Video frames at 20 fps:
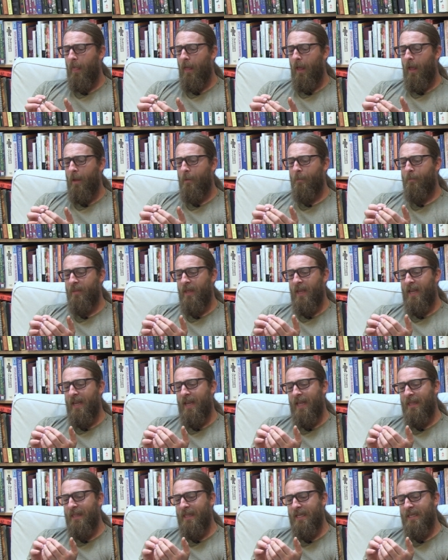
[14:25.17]
um, they
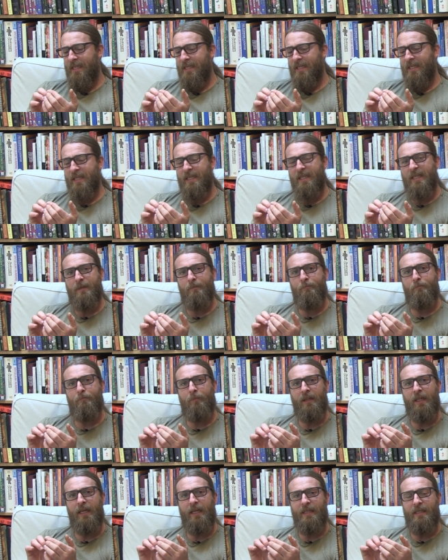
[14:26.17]
get these
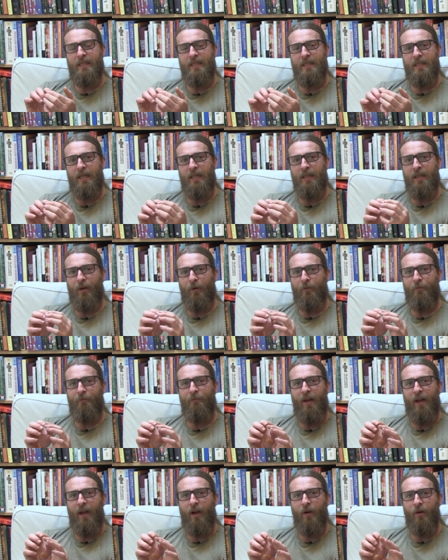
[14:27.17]
splits in their
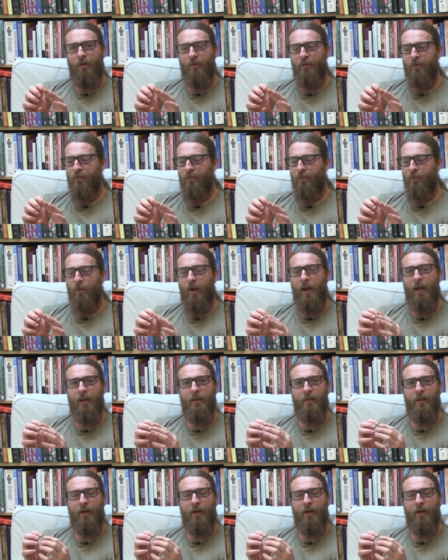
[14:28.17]
fingers, right?